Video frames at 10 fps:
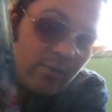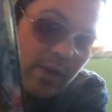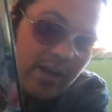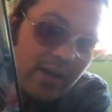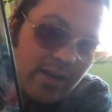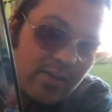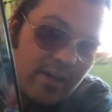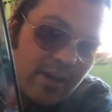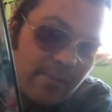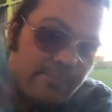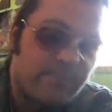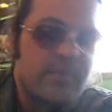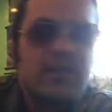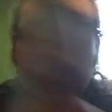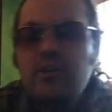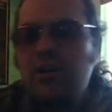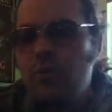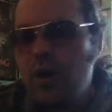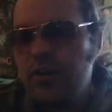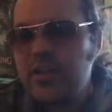recognize him,
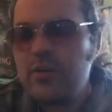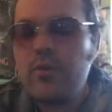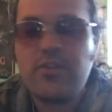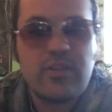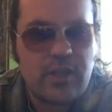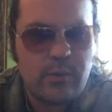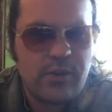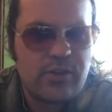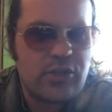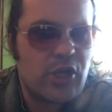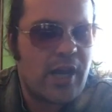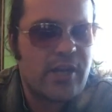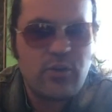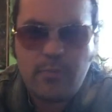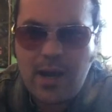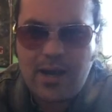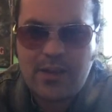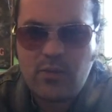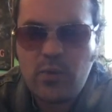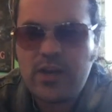well, he was in Giant
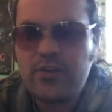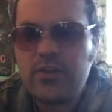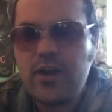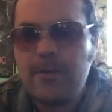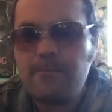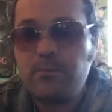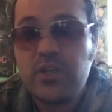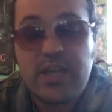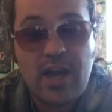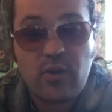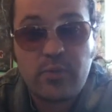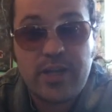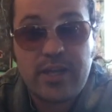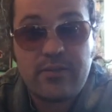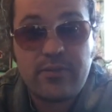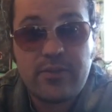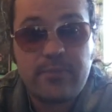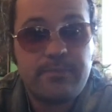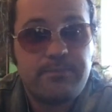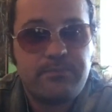Pneumatic with Keanu Reeves,
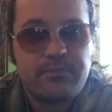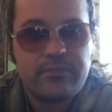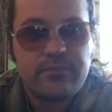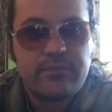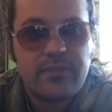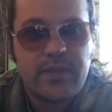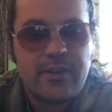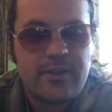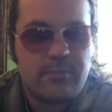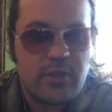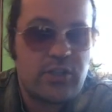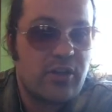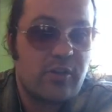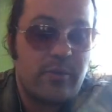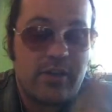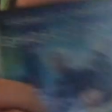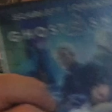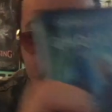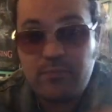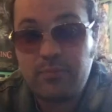much younger because he
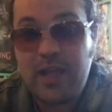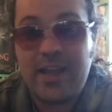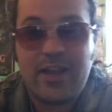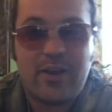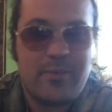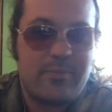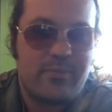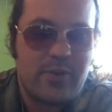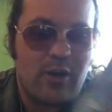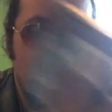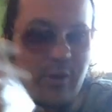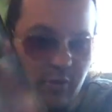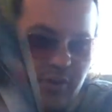had black hair, you know. But of course,